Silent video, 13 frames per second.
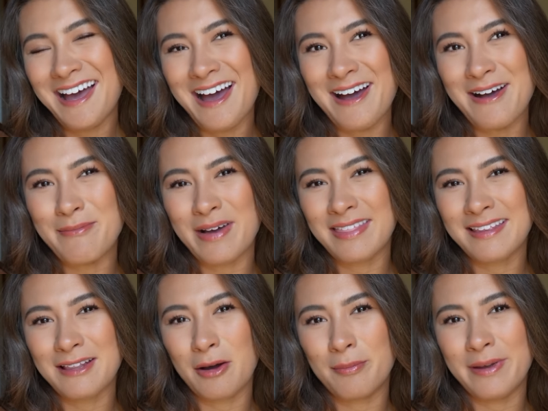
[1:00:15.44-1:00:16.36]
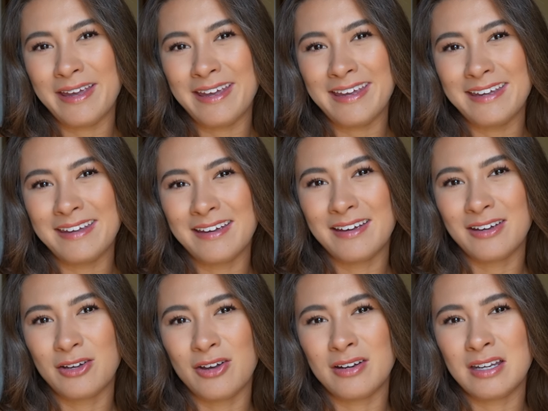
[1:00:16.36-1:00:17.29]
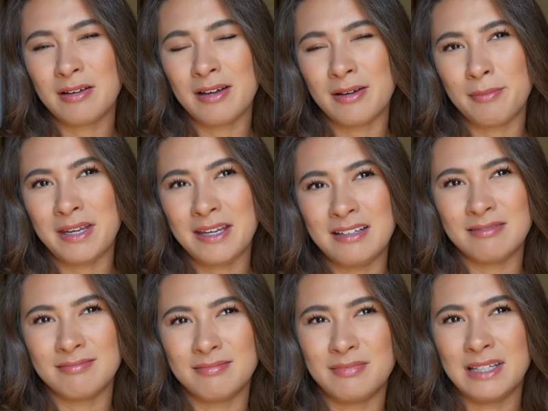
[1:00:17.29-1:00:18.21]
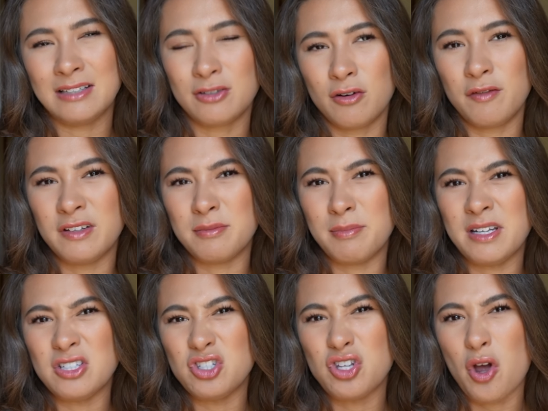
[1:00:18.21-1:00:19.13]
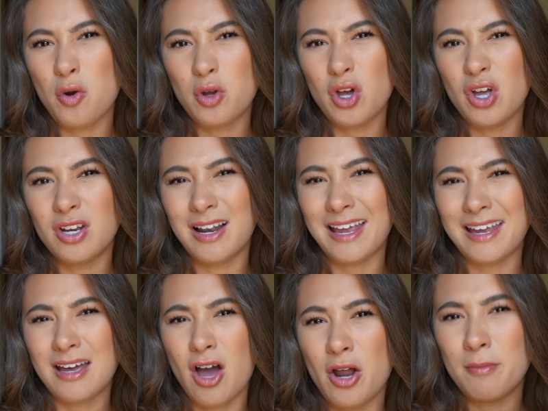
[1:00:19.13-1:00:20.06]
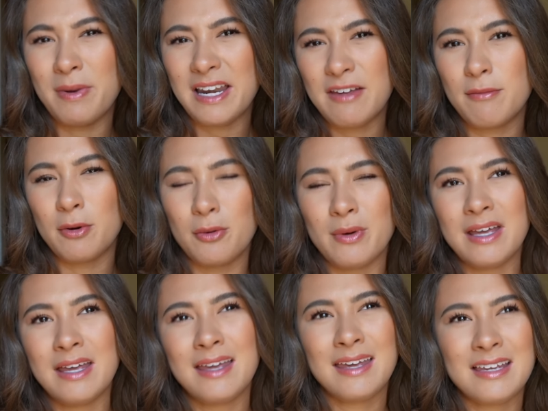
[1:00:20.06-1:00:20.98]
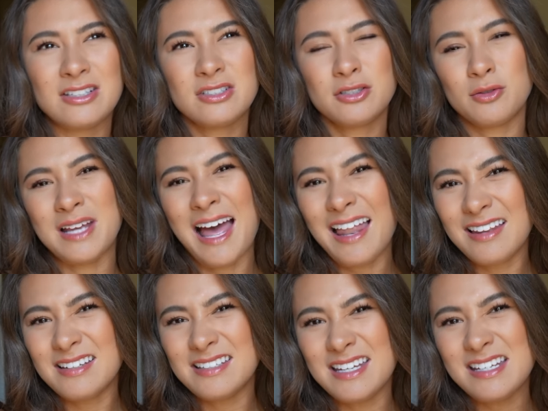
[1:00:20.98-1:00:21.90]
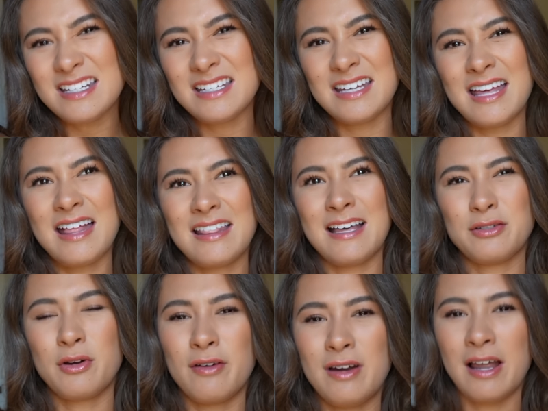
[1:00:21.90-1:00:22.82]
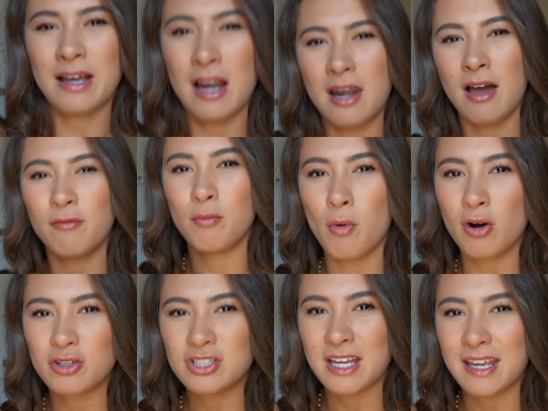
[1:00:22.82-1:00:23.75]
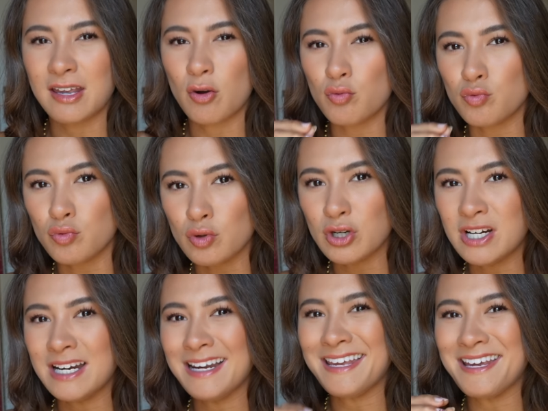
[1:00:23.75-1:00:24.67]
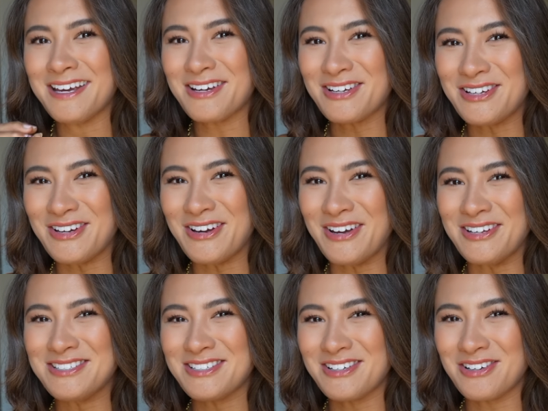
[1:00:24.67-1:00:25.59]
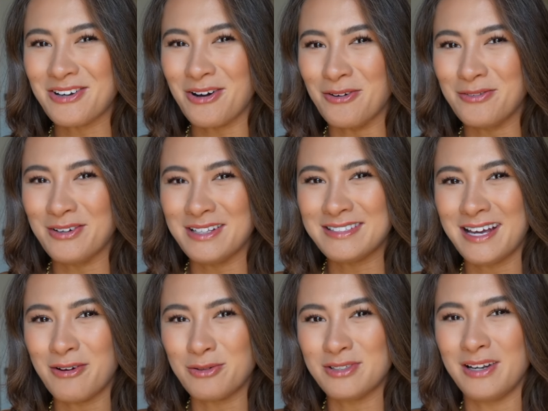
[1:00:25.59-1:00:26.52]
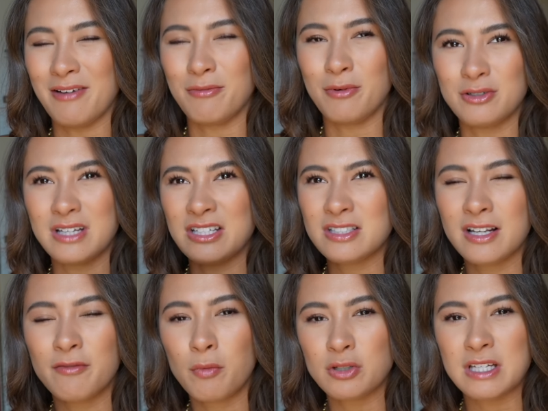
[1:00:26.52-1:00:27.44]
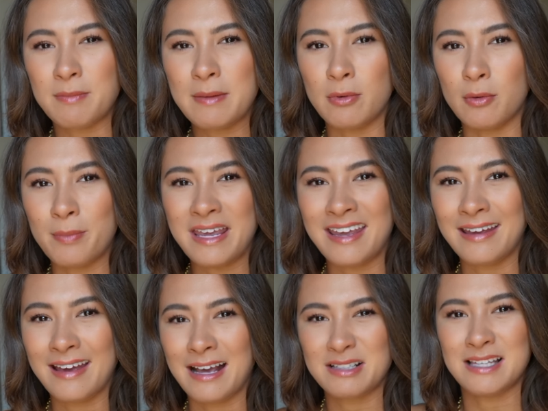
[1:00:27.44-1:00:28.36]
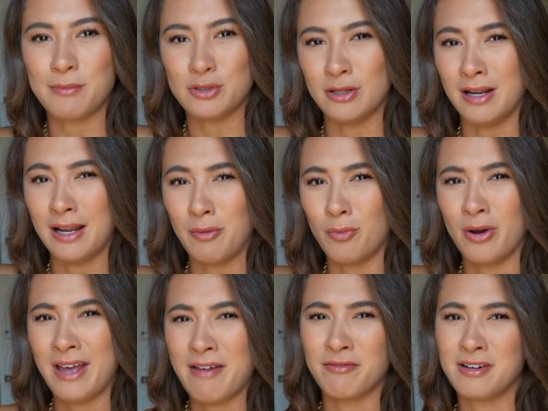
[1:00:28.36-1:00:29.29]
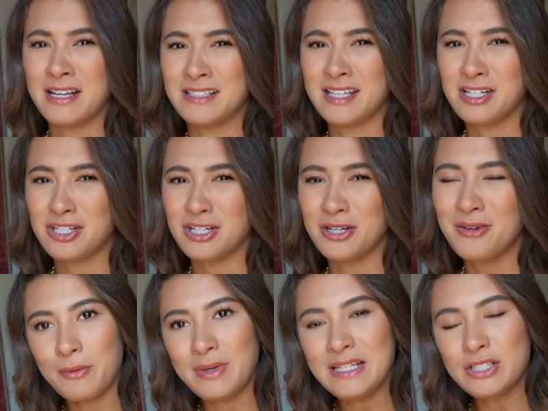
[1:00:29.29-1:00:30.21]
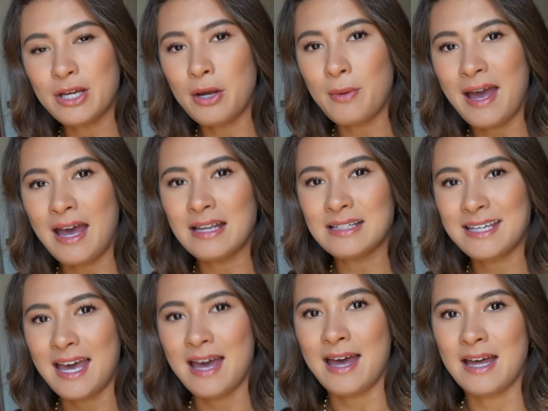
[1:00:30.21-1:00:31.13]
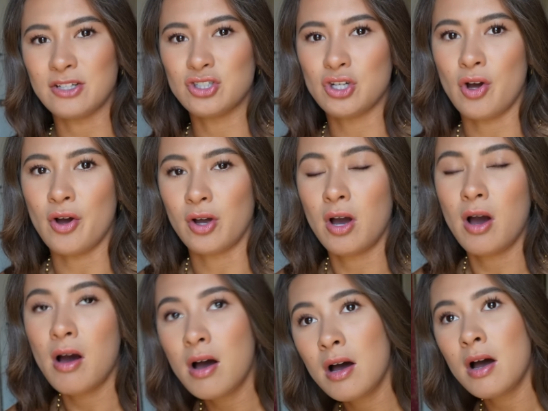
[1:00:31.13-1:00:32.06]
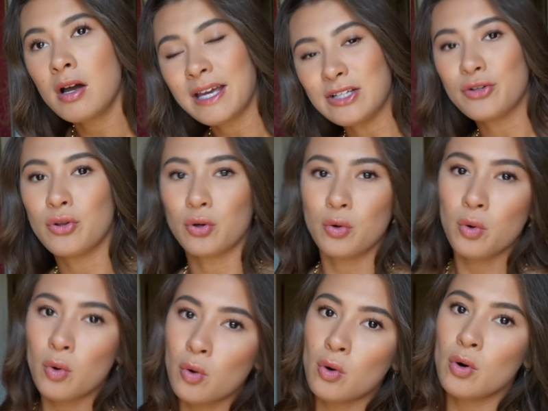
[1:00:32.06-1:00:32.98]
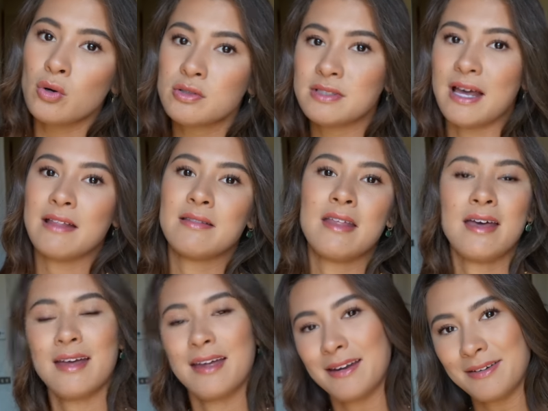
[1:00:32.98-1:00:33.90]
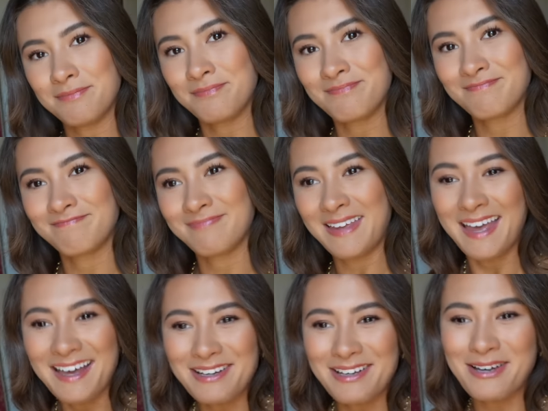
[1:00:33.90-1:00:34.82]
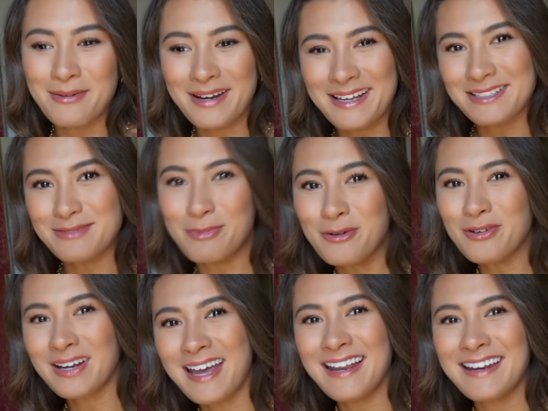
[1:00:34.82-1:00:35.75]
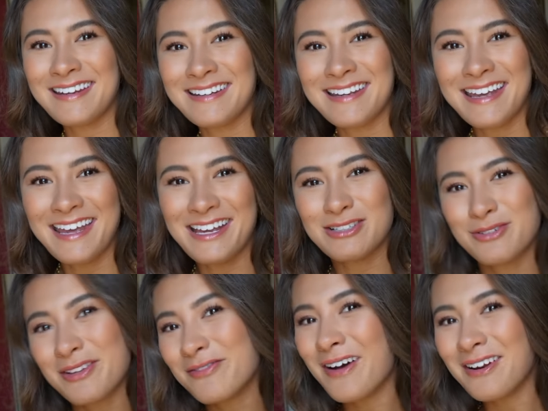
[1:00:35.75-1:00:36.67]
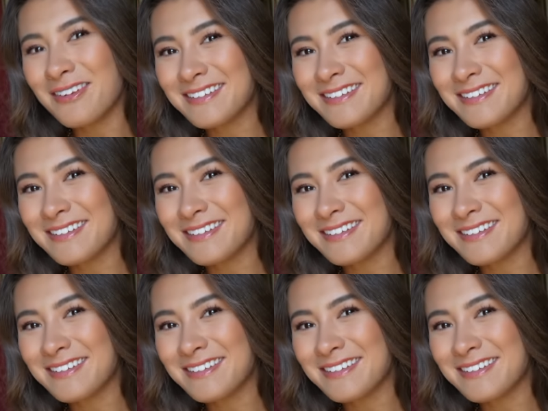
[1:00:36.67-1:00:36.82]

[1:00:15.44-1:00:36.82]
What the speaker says: I think that would be good. I mean, his golf has been so good, like unbelievable. He's just so talented. That's what I really like. I love watching really good golfers. I also love watching. I just love watching people being exceptional at whatever it is they do. We need to go and catch our car, get to the course, and then yeah, go and explore again and enjoy the final